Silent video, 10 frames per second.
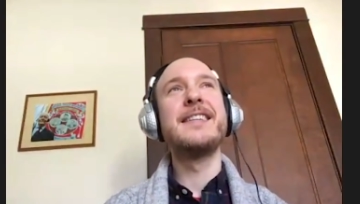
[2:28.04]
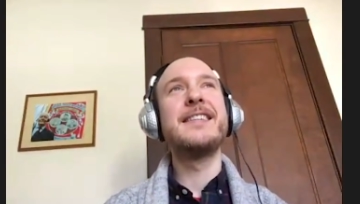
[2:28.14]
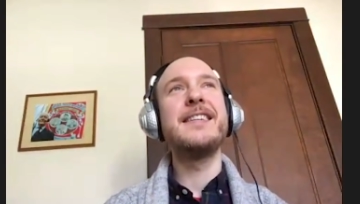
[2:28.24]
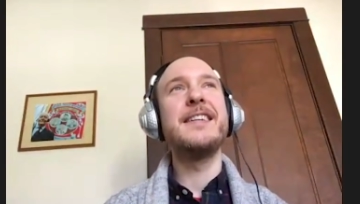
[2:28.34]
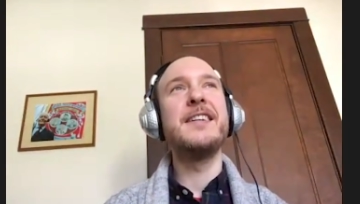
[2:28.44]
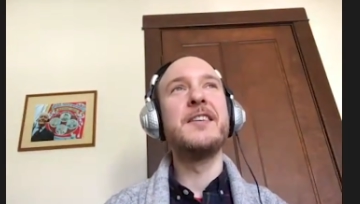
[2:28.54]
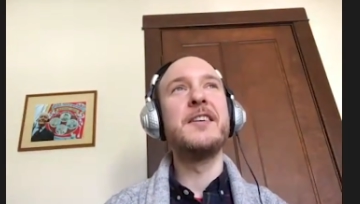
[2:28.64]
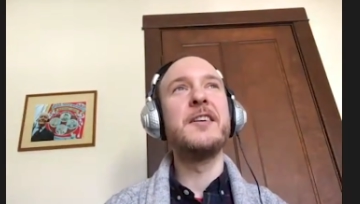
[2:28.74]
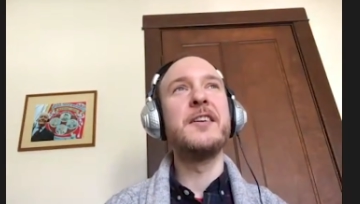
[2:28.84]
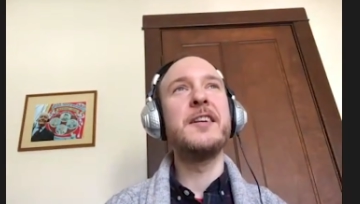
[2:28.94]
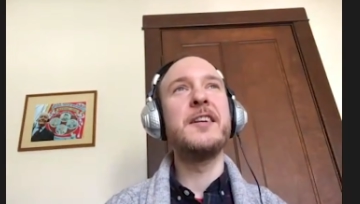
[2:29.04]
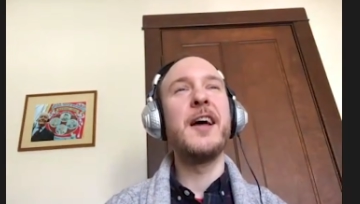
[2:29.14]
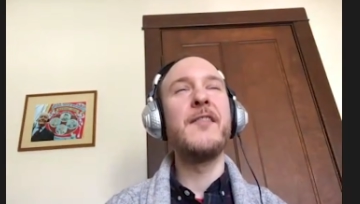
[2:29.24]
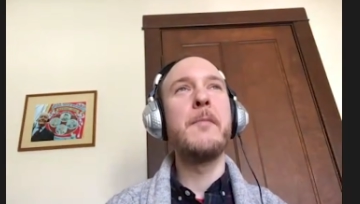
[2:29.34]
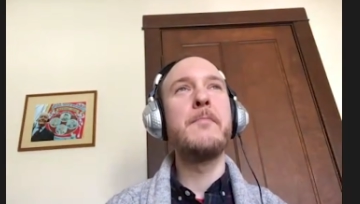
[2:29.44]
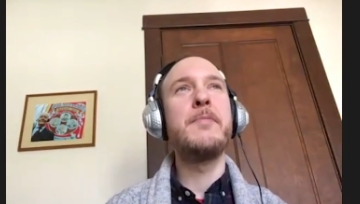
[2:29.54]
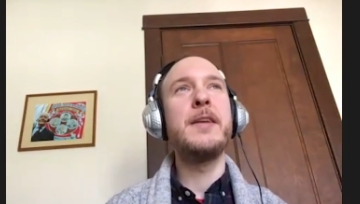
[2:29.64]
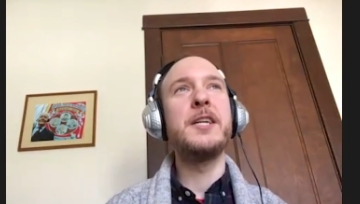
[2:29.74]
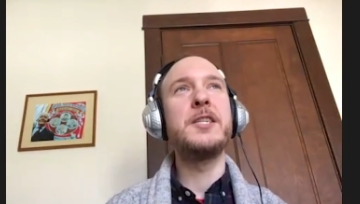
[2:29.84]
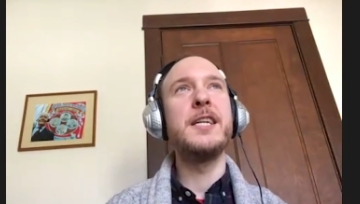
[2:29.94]
You don't have a
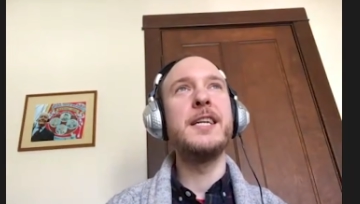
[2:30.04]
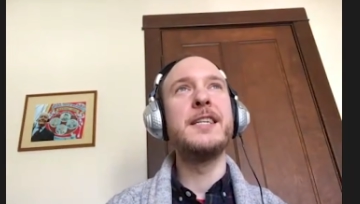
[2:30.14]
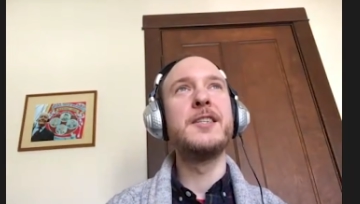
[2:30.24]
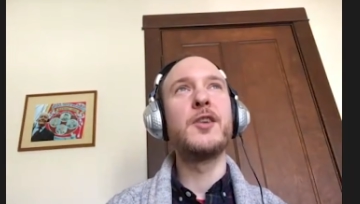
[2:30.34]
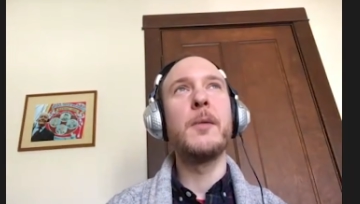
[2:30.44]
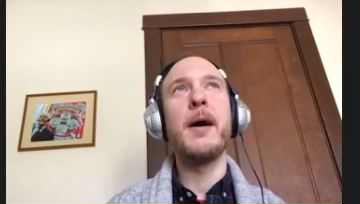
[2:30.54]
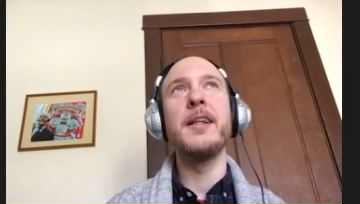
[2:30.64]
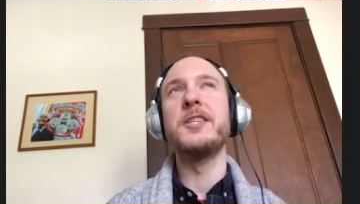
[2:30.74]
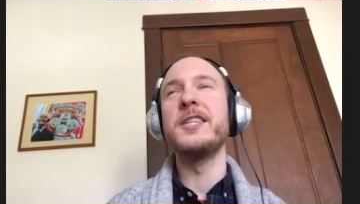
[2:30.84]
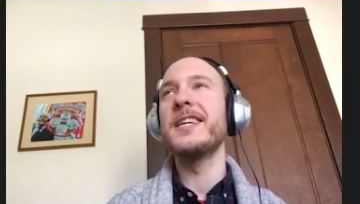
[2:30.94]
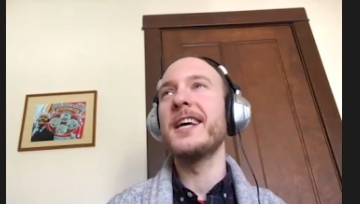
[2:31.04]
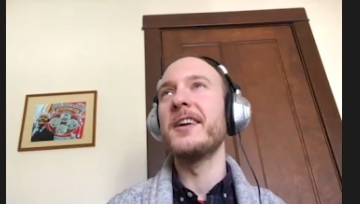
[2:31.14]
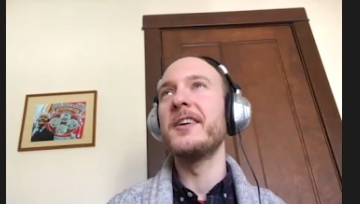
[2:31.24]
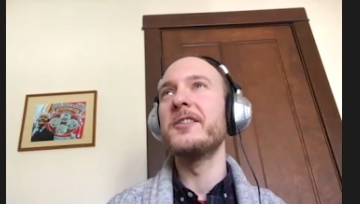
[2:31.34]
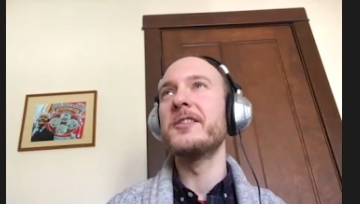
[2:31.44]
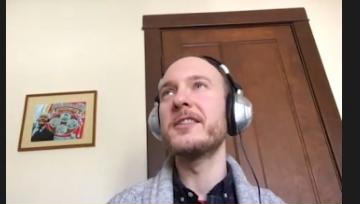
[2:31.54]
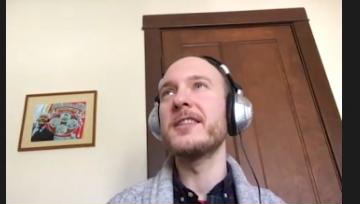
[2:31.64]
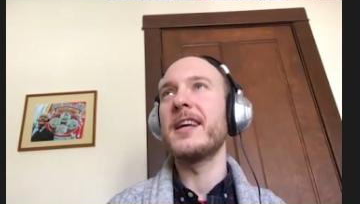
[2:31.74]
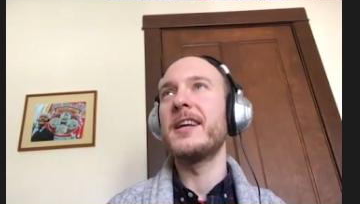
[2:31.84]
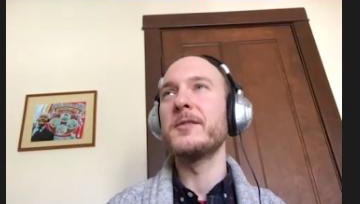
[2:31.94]
PhD in Trumpology. I don't know. You're just
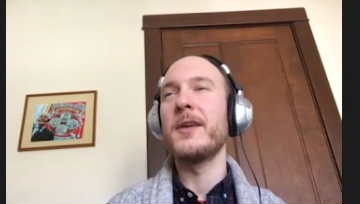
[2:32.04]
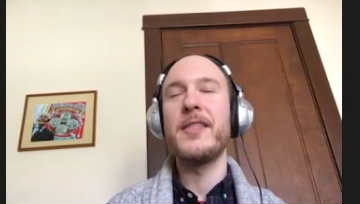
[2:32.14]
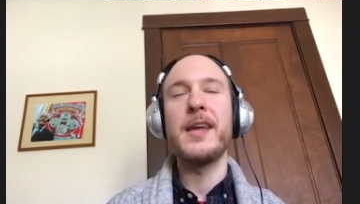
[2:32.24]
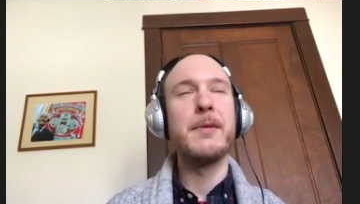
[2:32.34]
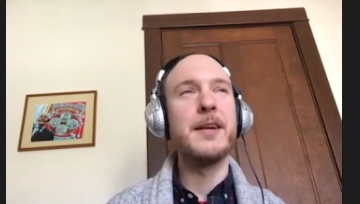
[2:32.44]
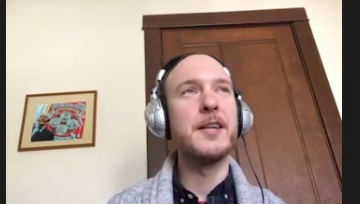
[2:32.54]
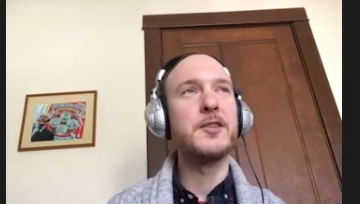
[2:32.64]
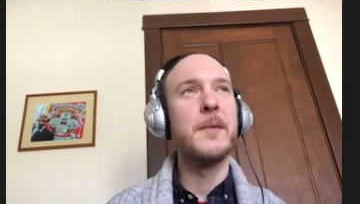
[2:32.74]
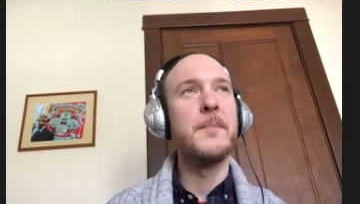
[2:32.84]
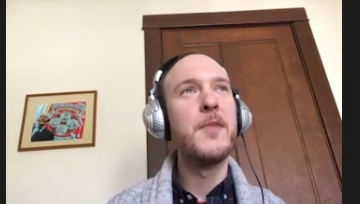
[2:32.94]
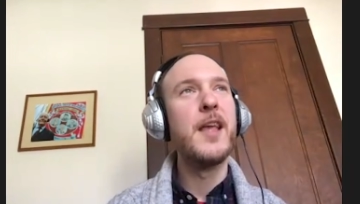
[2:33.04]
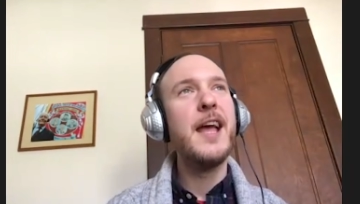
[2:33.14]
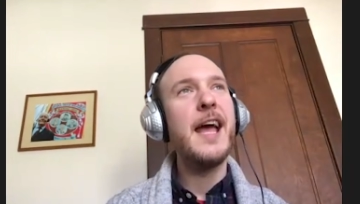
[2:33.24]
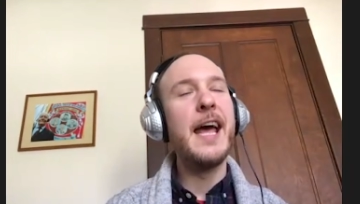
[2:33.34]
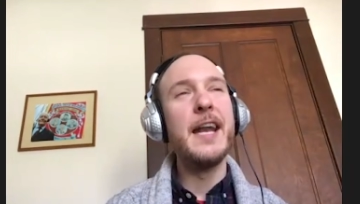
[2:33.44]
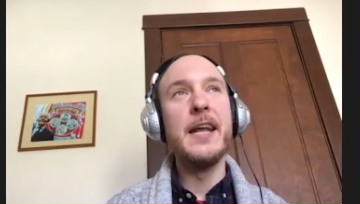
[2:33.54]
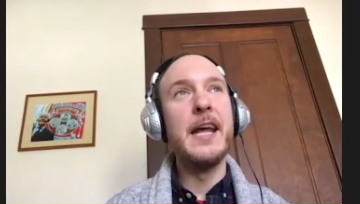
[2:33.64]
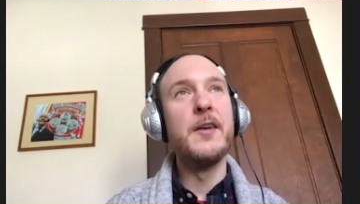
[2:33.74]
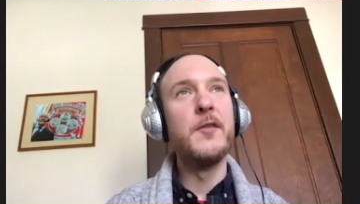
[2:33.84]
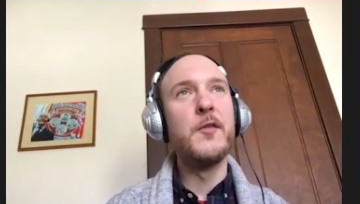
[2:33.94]
like, here's what I think about Donald Trump, and
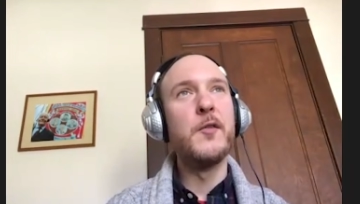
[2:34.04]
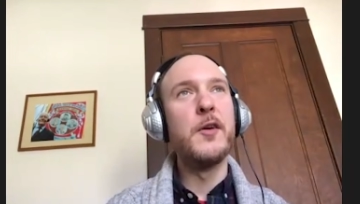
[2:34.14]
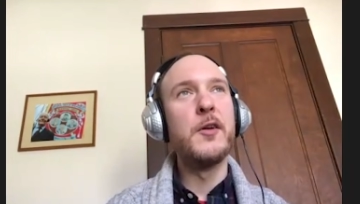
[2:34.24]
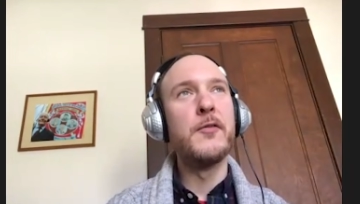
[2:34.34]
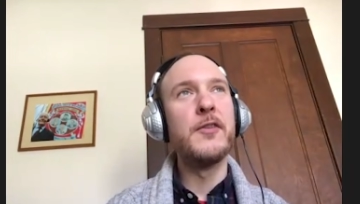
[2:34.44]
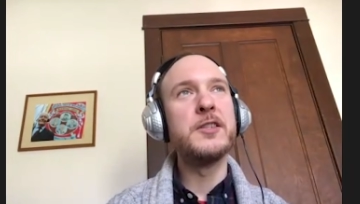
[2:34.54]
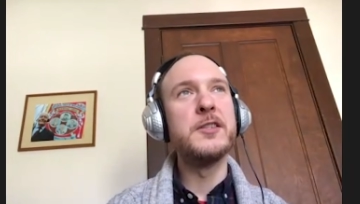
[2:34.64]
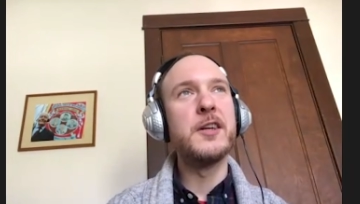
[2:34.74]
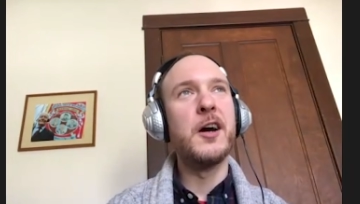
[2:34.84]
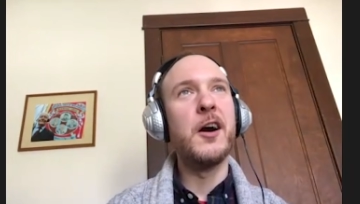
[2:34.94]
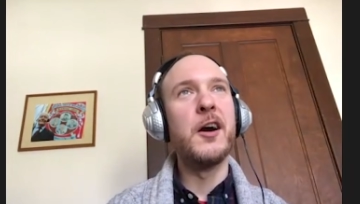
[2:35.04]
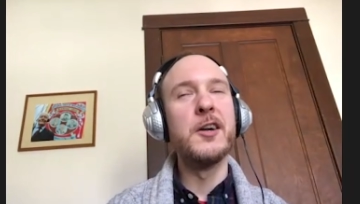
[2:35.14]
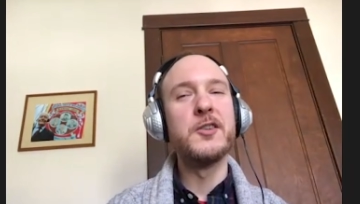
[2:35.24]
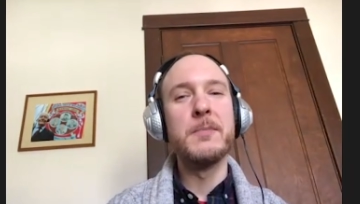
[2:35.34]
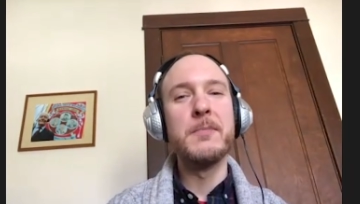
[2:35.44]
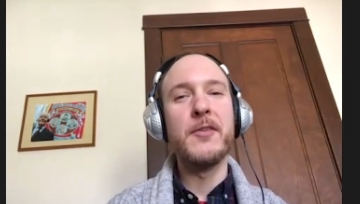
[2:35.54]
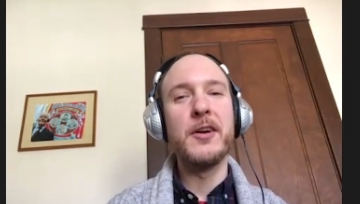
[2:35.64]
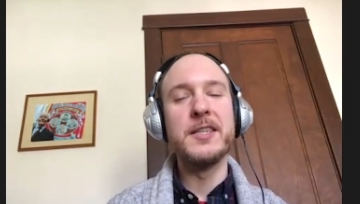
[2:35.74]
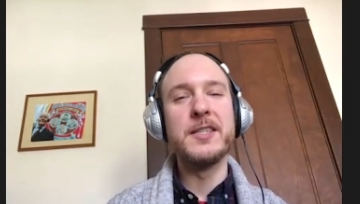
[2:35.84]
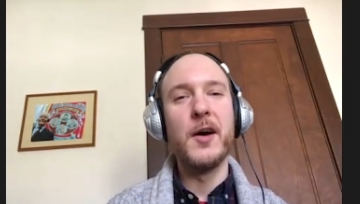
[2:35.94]
what your reflections are on Trump are very
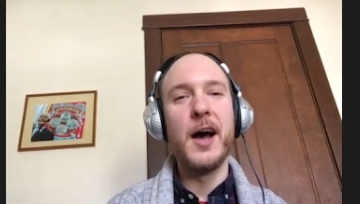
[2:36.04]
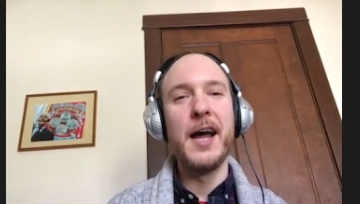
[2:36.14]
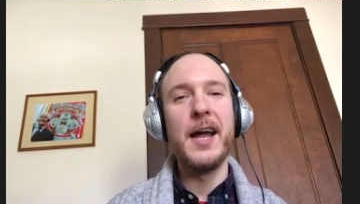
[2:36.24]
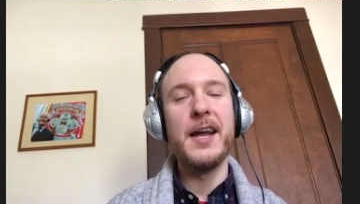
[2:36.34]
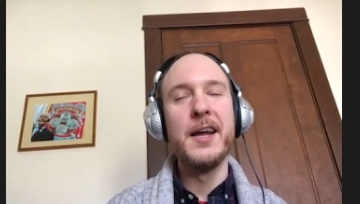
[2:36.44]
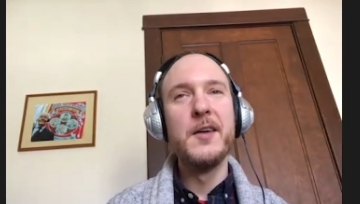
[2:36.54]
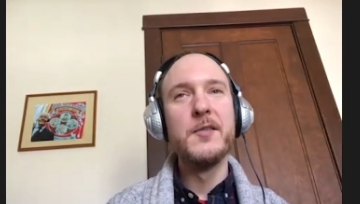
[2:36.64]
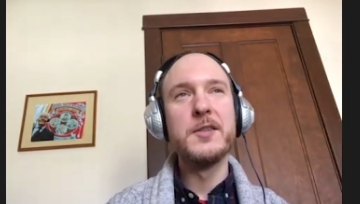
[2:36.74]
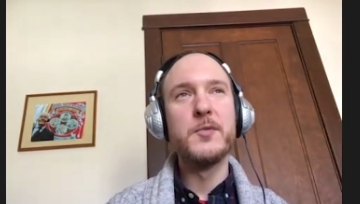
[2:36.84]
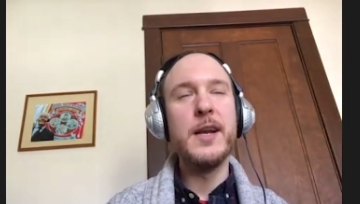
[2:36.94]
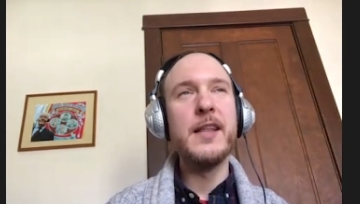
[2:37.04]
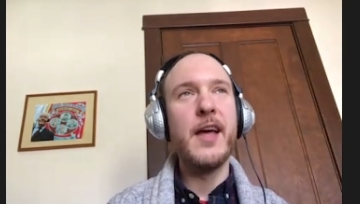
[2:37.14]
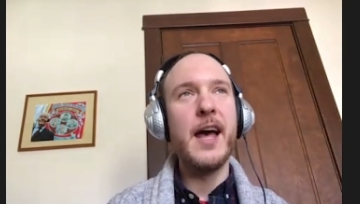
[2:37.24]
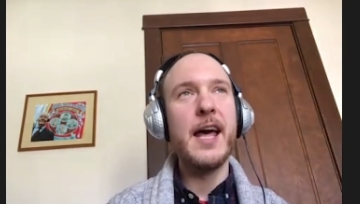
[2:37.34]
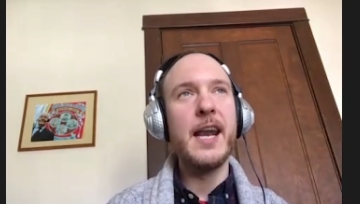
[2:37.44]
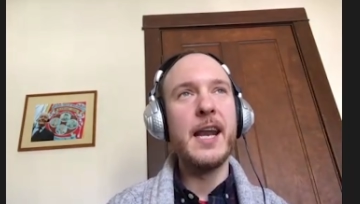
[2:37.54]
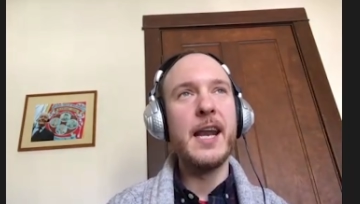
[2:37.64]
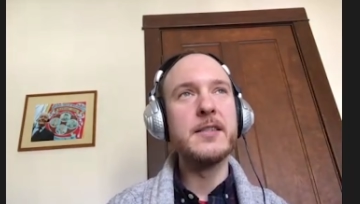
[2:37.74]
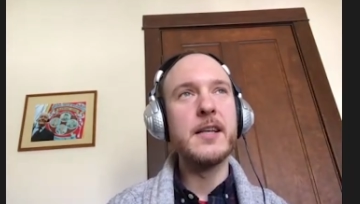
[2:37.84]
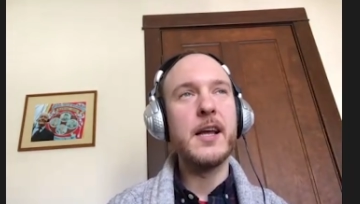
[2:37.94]
good. So I was reading that, and
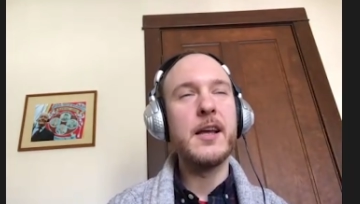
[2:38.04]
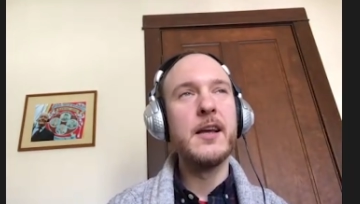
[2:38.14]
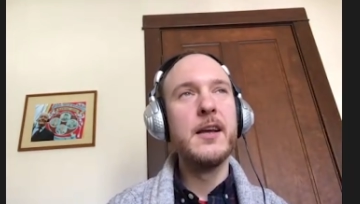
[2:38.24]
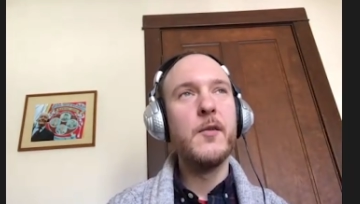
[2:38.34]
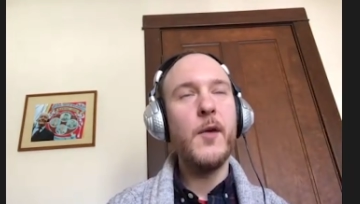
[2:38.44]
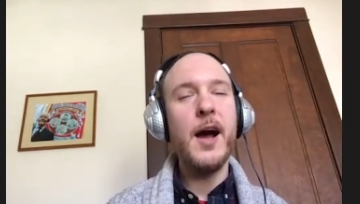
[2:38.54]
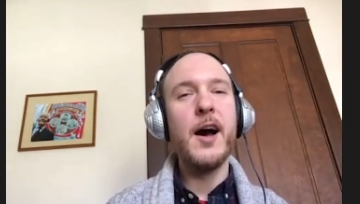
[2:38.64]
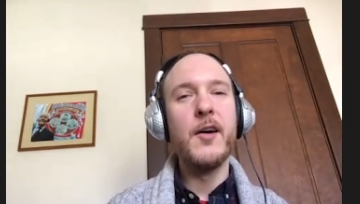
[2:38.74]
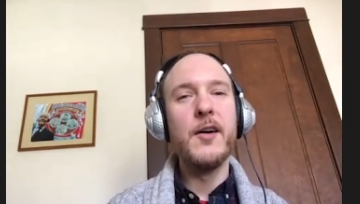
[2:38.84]
I was like, wow.